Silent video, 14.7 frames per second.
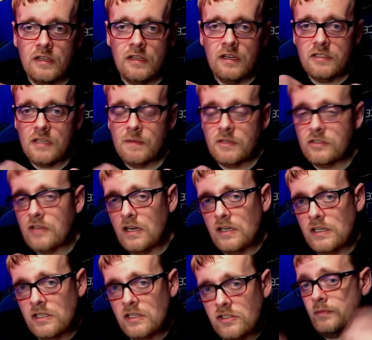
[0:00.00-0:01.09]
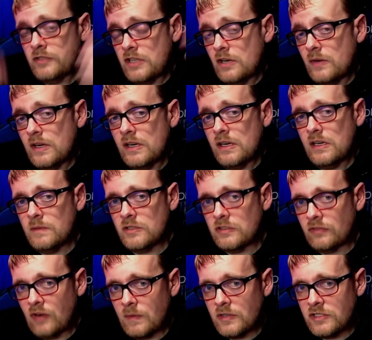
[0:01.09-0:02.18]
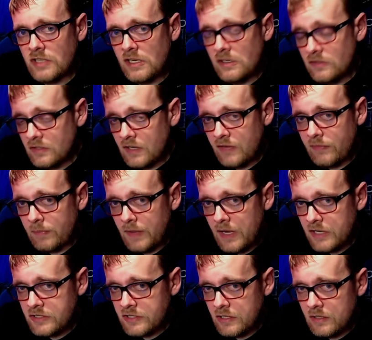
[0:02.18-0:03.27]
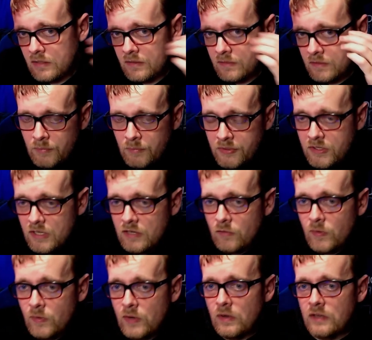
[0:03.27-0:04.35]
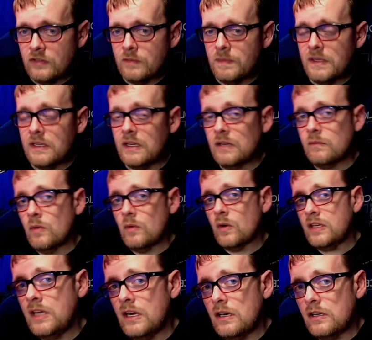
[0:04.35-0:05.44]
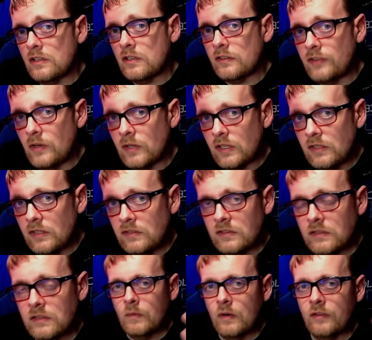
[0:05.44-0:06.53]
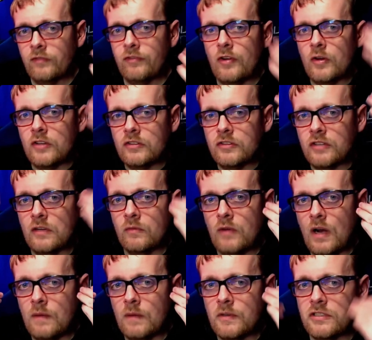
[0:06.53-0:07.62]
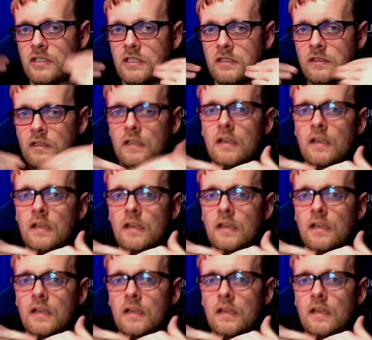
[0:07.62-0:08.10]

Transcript: then every time I try to generate an image of Robert Jene, it's going to have a black shirt. But then we want it to be more character focused, more focused on Robert Jene